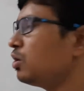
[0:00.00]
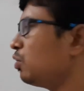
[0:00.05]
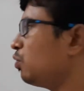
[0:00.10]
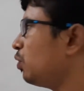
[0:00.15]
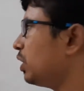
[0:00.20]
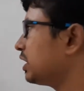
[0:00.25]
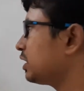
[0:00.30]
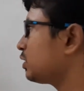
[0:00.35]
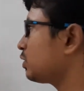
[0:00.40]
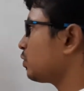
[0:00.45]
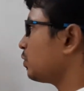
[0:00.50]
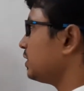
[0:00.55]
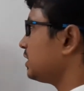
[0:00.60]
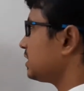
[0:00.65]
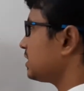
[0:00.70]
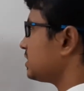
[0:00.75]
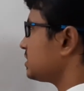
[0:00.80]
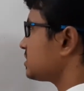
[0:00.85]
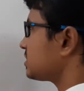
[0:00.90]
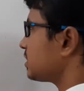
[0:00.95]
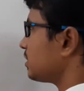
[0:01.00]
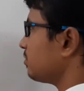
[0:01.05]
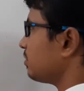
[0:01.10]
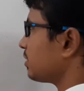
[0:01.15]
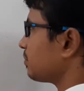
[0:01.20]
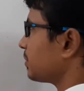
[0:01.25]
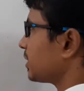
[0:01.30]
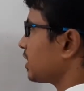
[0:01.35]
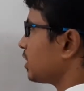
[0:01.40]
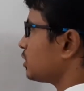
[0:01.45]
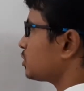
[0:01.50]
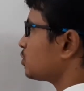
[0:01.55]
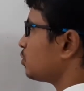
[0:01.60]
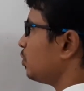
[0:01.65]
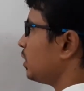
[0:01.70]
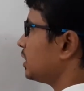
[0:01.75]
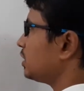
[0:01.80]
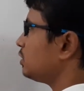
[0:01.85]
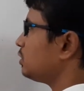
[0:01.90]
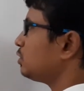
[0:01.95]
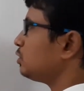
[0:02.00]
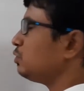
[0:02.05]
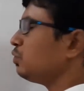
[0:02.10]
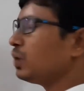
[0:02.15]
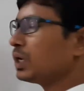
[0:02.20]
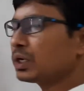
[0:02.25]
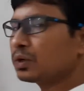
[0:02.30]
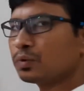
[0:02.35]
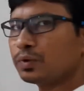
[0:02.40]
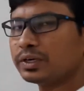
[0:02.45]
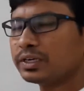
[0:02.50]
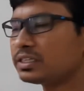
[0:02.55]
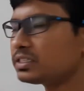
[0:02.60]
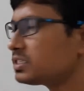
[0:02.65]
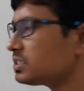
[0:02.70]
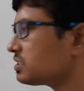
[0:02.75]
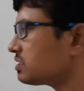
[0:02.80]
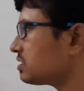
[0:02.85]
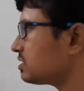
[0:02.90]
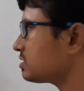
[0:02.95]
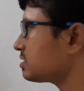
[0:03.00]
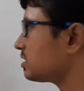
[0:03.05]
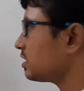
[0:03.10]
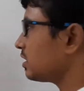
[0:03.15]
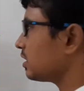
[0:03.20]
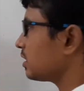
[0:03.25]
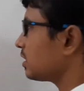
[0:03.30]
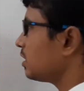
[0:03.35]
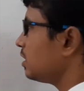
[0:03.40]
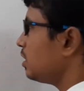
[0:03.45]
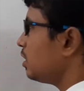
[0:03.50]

127 because 1 to 126 is there